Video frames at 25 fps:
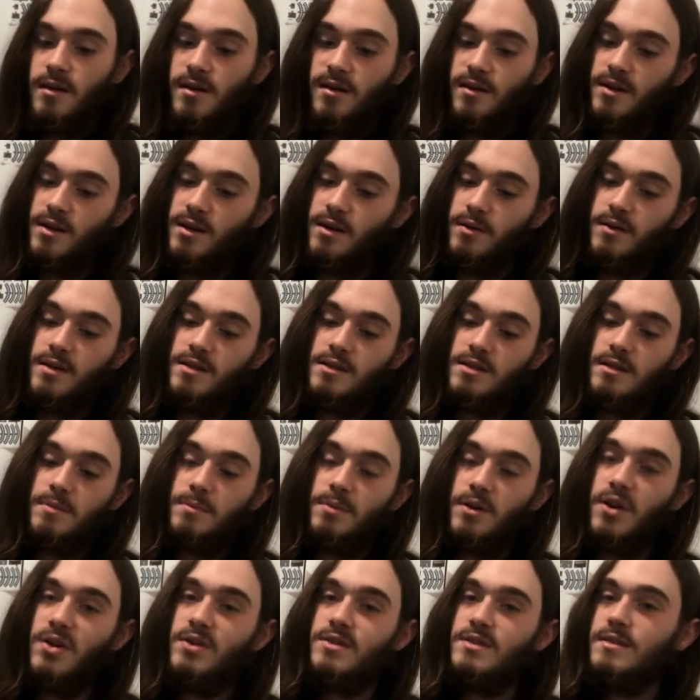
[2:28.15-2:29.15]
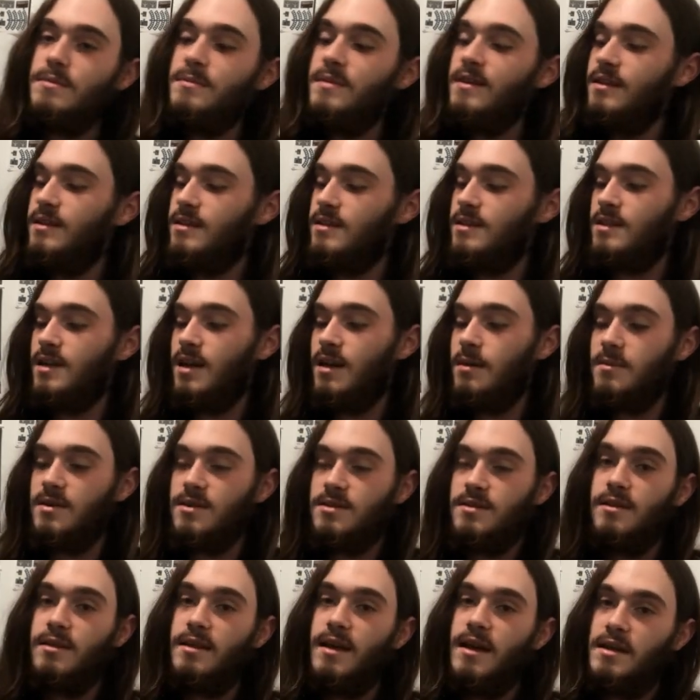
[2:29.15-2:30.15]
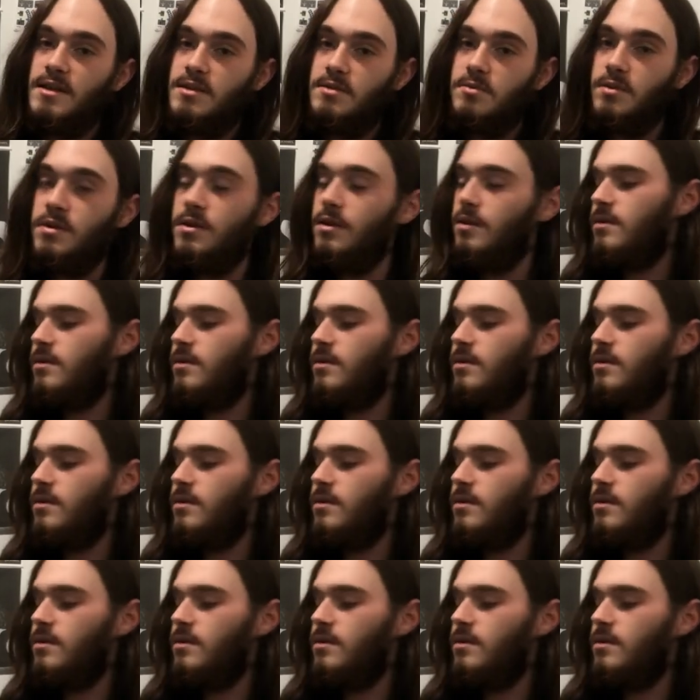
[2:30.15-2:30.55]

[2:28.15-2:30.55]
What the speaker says: it's supposed to be the same as the last one,